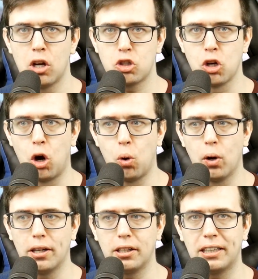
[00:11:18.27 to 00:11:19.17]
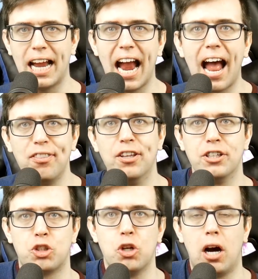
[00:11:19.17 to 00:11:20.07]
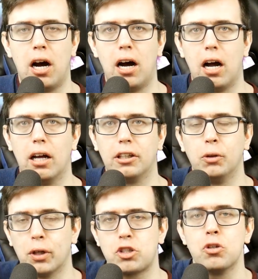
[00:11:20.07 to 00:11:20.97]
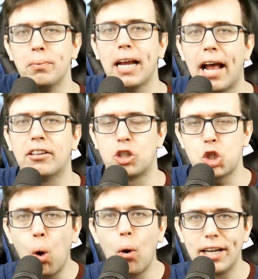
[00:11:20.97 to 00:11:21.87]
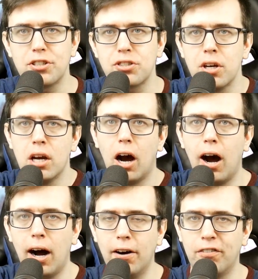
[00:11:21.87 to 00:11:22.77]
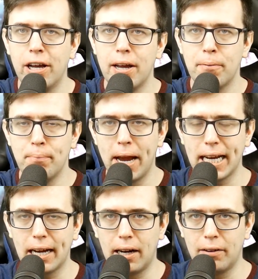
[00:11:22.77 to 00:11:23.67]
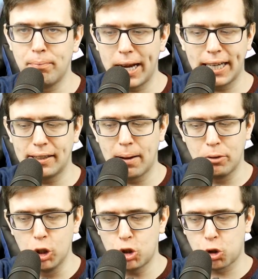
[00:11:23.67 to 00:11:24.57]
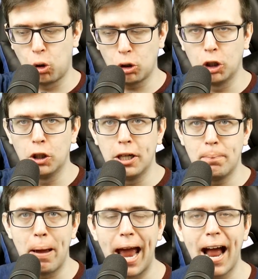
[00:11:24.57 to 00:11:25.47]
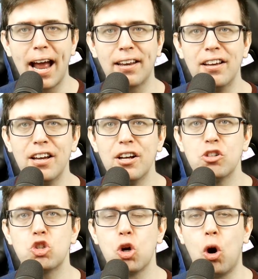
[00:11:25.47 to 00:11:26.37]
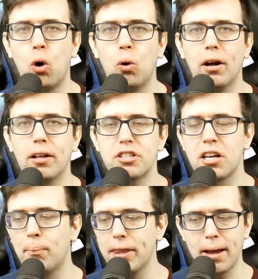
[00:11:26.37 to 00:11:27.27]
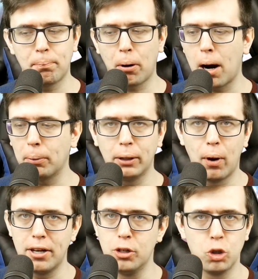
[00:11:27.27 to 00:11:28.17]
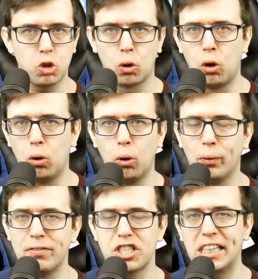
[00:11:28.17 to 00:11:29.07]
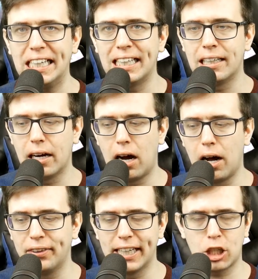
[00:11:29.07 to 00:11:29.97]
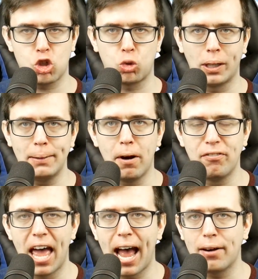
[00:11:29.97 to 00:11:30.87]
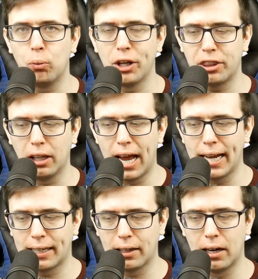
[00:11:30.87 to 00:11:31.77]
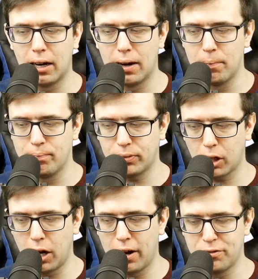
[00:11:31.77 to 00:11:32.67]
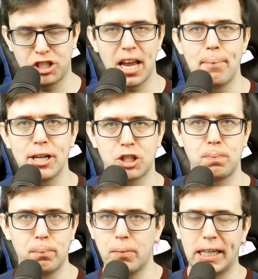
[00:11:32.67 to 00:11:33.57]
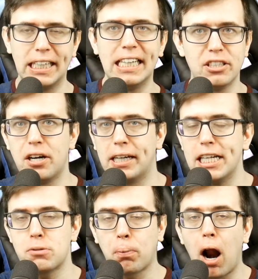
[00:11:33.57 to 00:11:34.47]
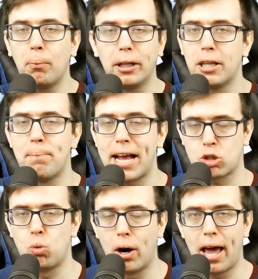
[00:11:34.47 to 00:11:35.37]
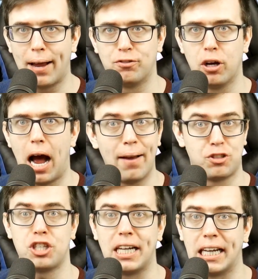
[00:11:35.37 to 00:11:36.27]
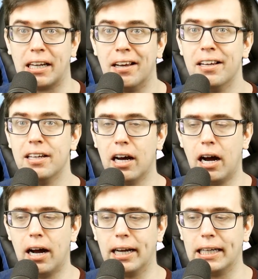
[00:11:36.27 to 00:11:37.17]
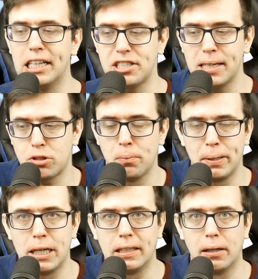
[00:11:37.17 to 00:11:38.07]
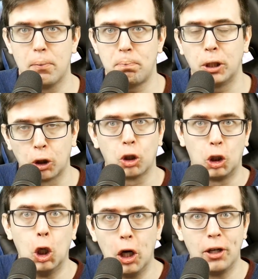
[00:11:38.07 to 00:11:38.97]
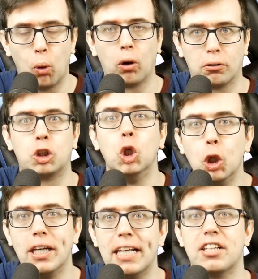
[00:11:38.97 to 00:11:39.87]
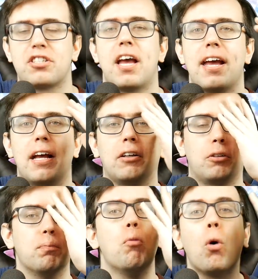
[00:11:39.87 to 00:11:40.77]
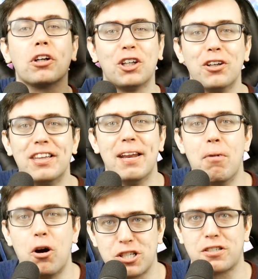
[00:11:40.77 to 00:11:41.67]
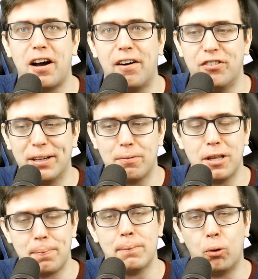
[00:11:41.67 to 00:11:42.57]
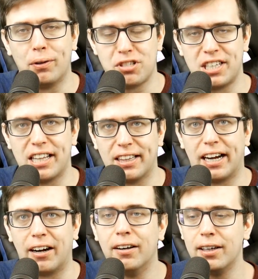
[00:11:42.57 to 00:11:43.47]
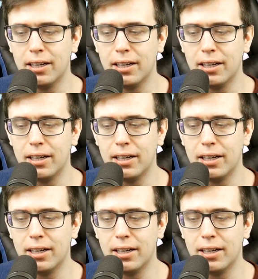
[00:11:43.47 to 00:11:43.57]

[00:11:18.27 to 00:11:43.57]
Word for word: So they had the uh you would assume they had the choice of ma- of making them neutral, good, bad, so some of them probably went neutral. We've seen uh, the extreme of that with like um, of Sebas. He he's probably the best one I've I've seen. Uh, he seems to be pure good or good in the sense more good than most of the the people we've seen in there.